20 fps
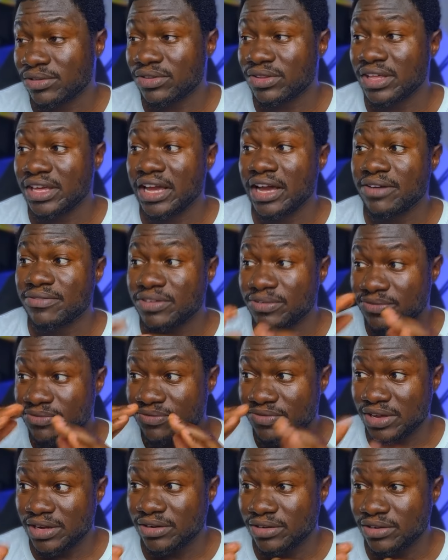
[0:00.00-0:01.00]
they have a
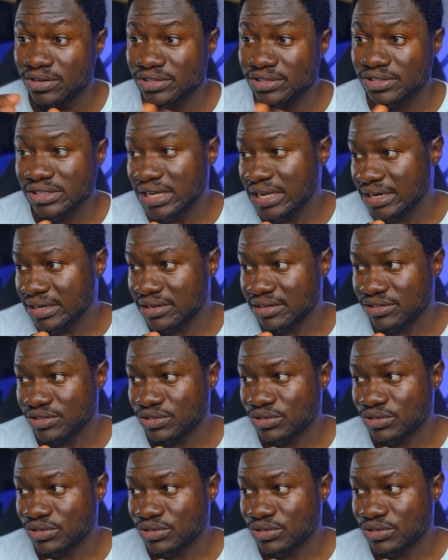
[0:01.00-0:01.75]
very good standard.